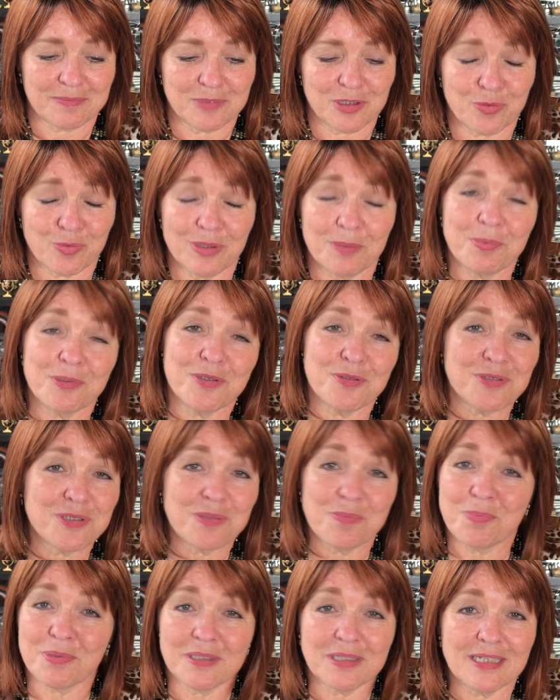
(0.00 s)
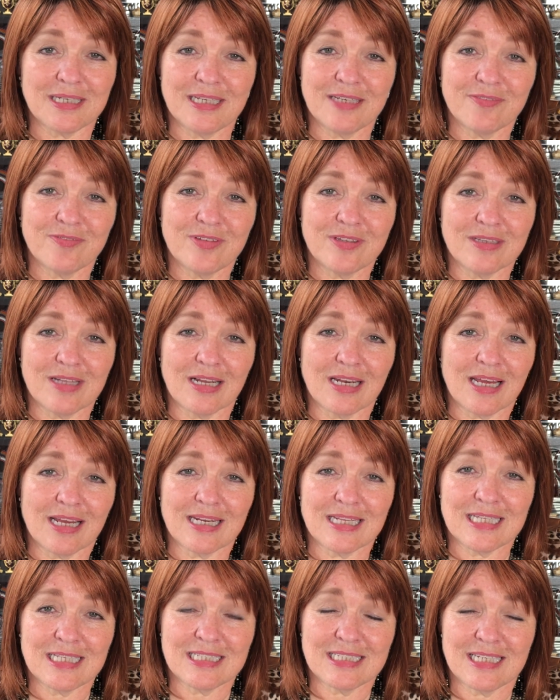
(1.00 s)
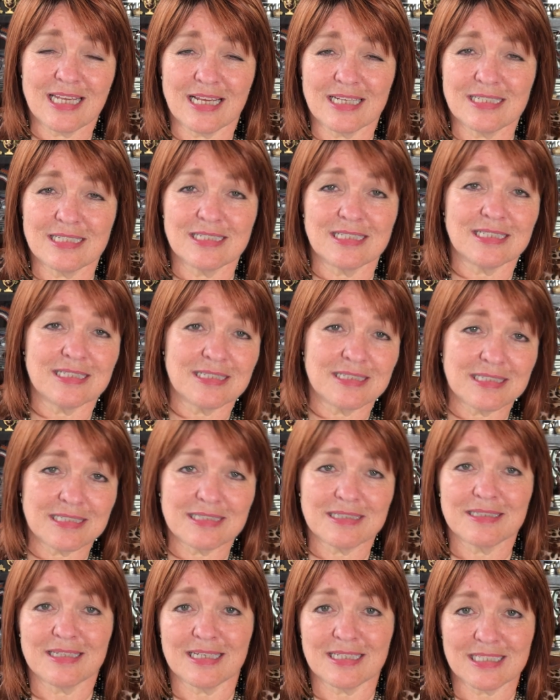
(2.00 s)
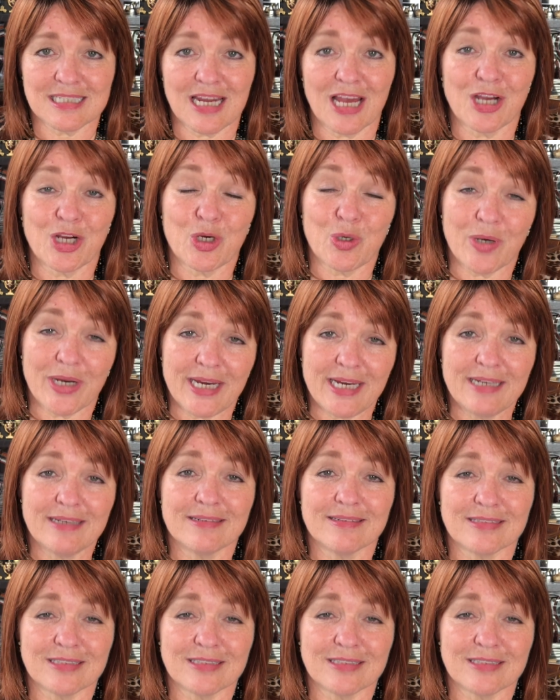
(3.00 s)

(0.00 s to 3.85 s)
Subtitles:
The reproducibility of a lot of these tests is not great,